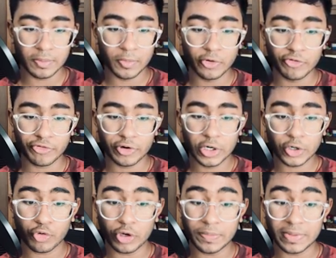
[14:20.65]
move
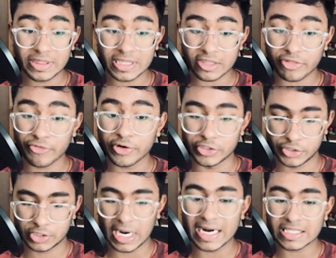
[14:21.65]
queen b six
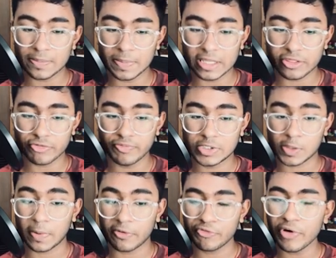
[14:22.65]
first at the place of bishop
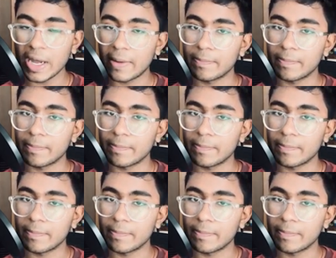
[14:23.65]
f five.